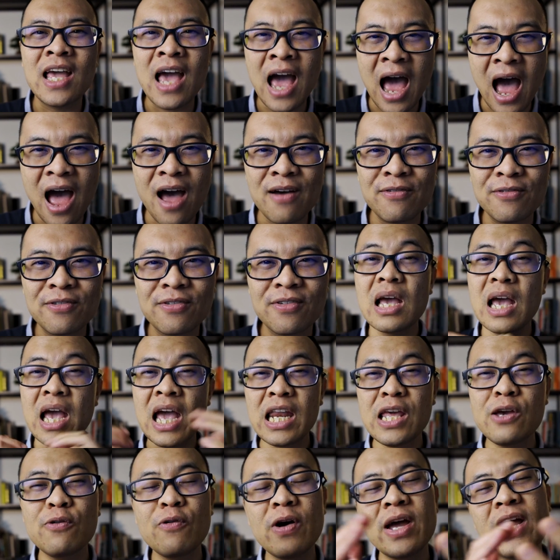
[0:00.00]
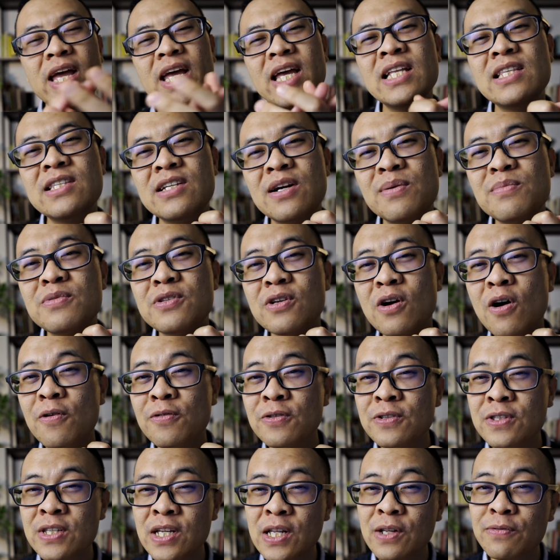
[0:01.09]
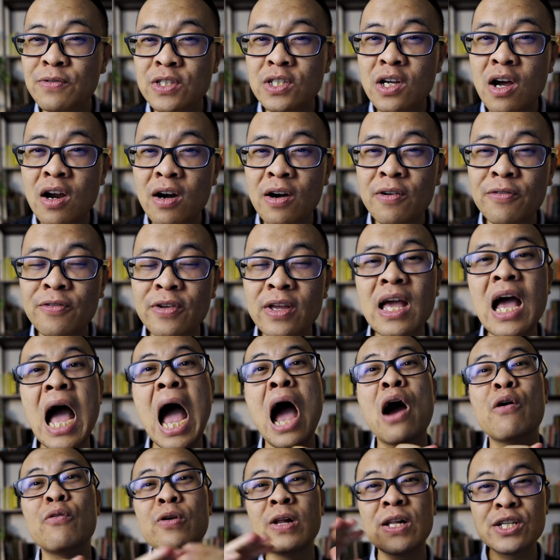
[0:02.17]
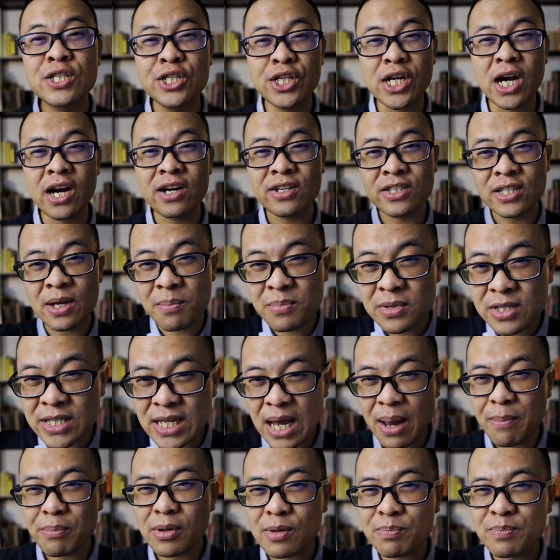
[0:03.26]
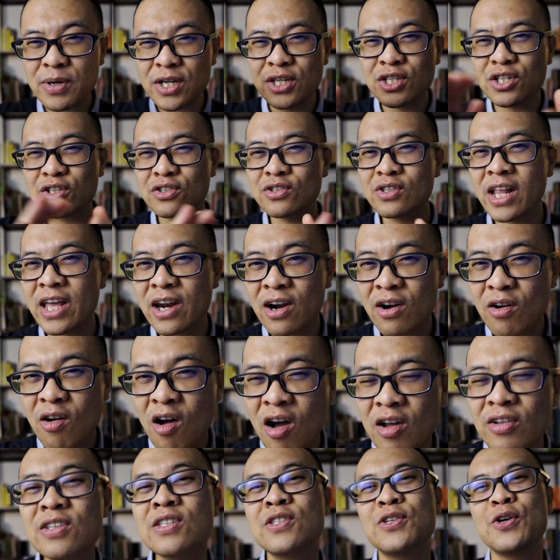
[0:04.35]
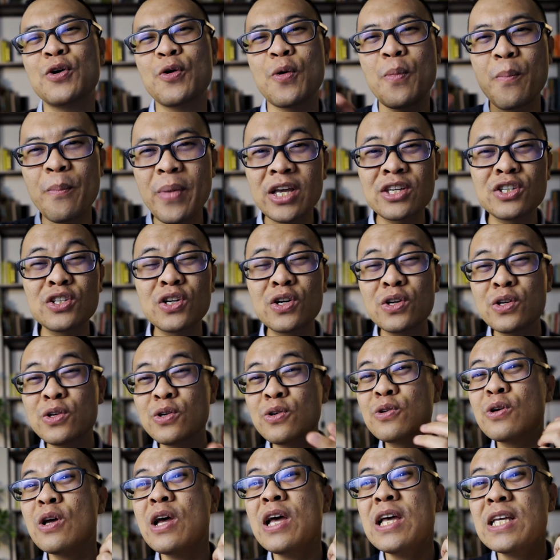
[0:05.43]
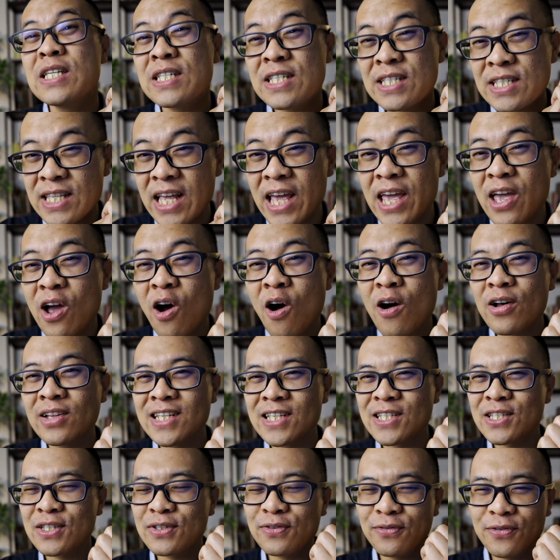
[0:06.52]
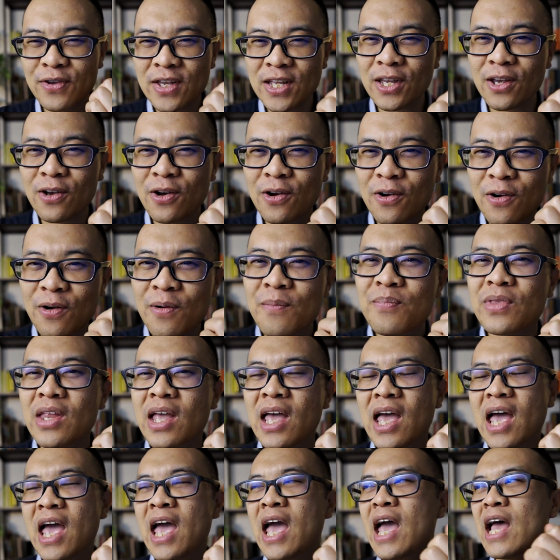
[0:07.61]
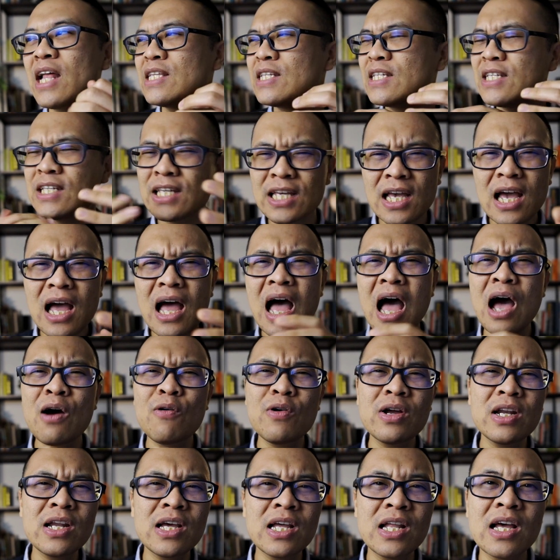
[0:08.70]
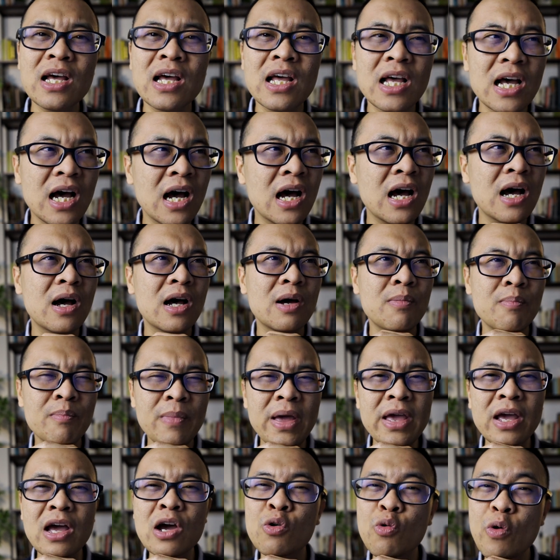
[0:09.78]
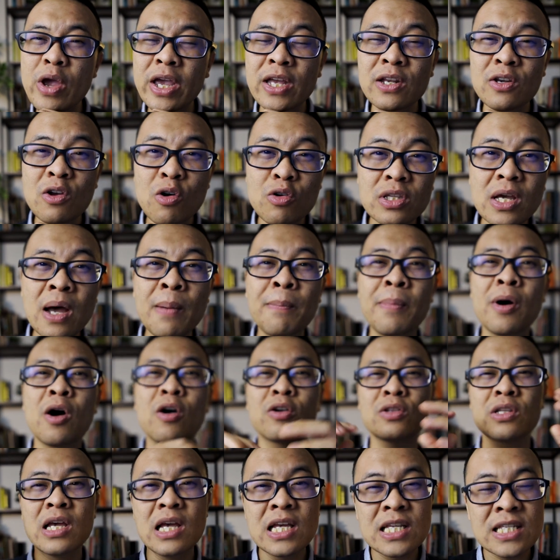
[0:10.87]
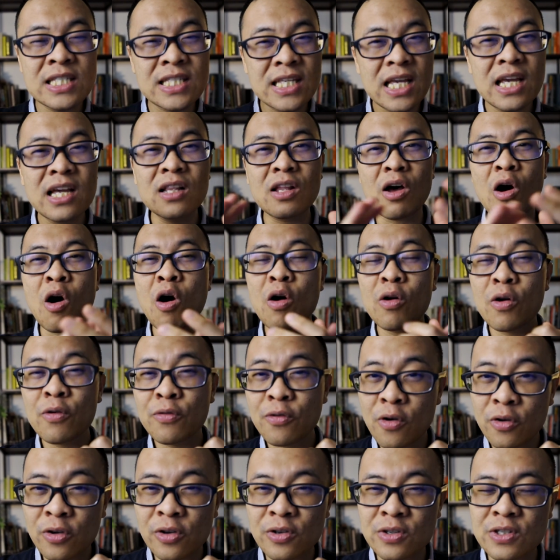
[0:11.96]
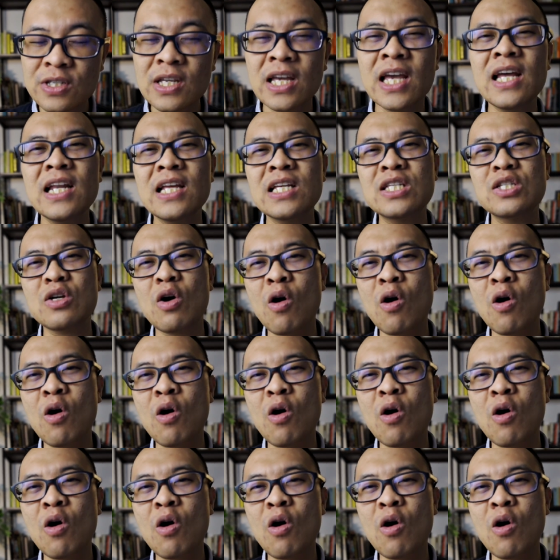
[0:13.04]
have. Anyway, in terms of still photography, I will share some sample pictures later on, so make sure you stay on this video. And yeah, I wanna make a quick note about single autofocus. It is